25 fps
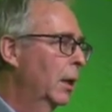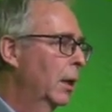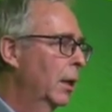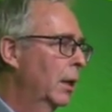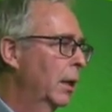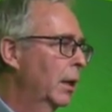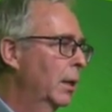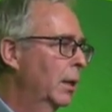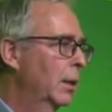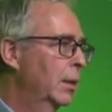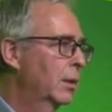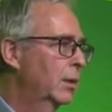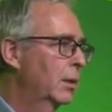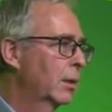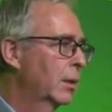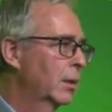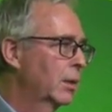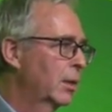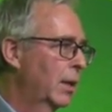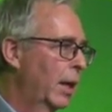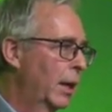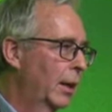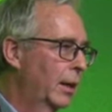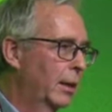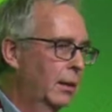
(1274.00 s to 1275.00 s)
is
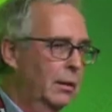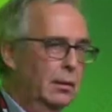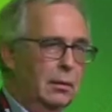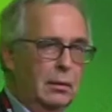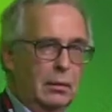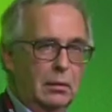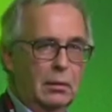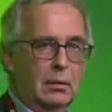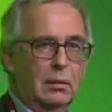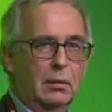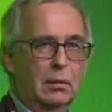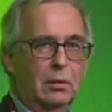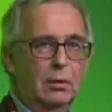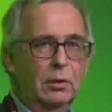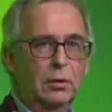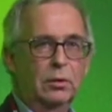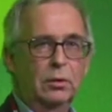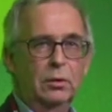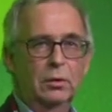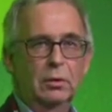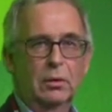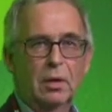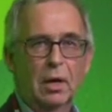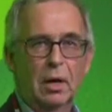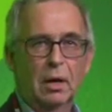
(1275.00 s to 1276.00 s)
selling the
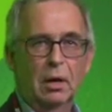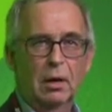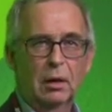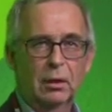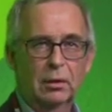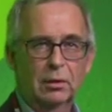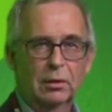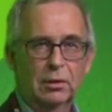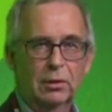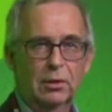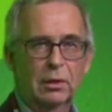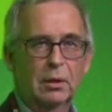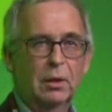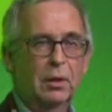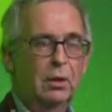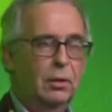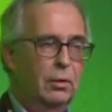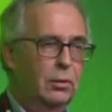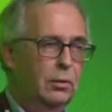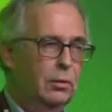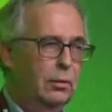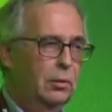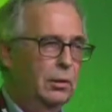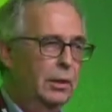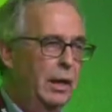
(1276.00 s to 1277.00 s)
new cars
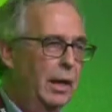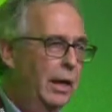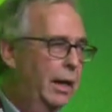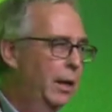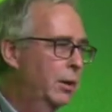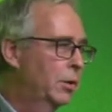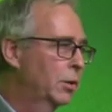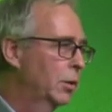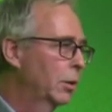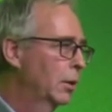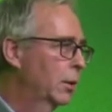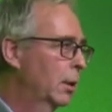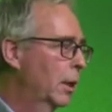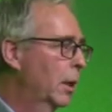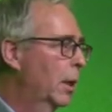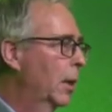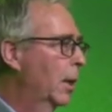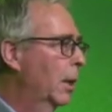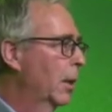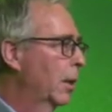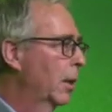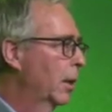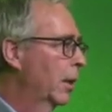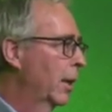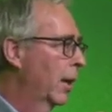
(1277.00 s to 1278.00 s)
through the agent,
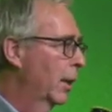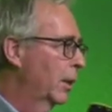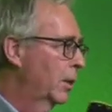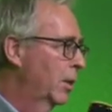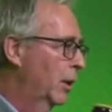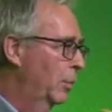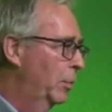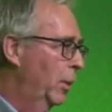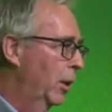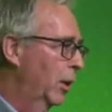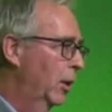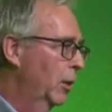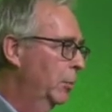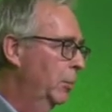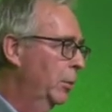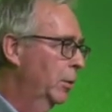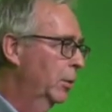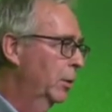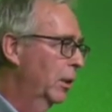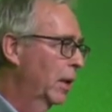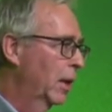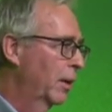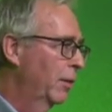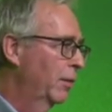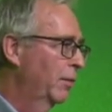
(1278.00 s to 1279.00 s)
they're typically
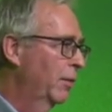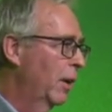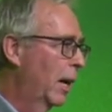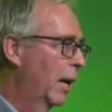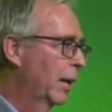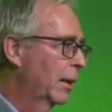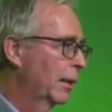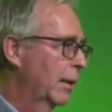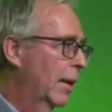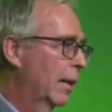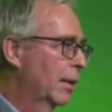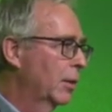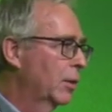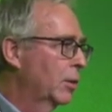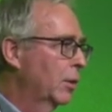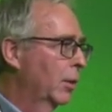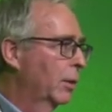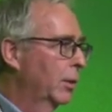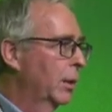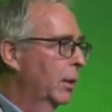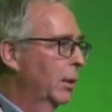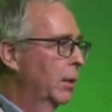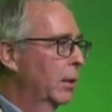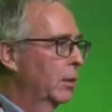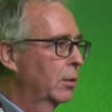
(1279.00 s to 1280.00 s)
putting their finance
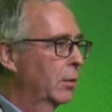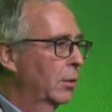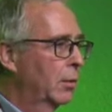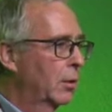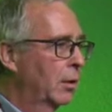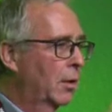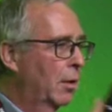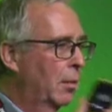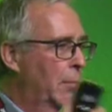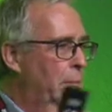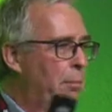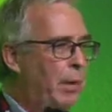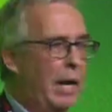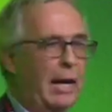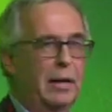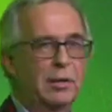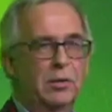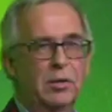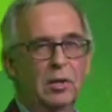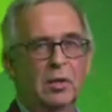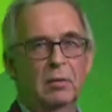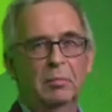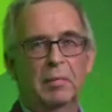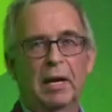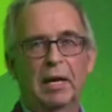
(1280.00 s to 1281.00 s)
on it. It's going to come back
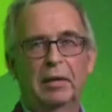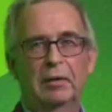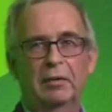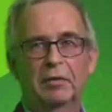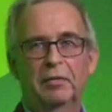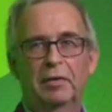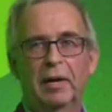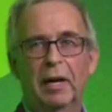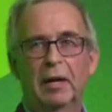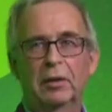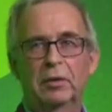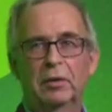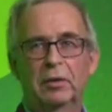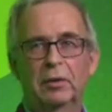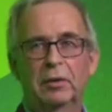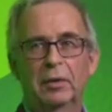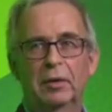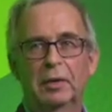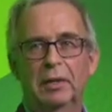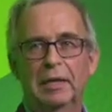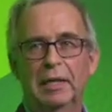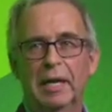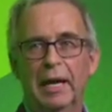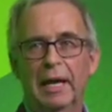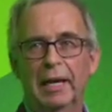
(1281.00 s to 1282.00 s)
to the manufacturer
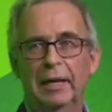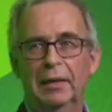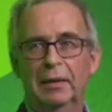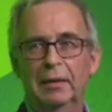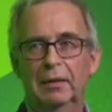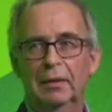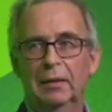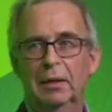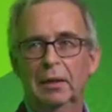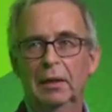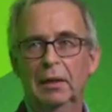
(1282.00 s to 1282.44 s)
at the end.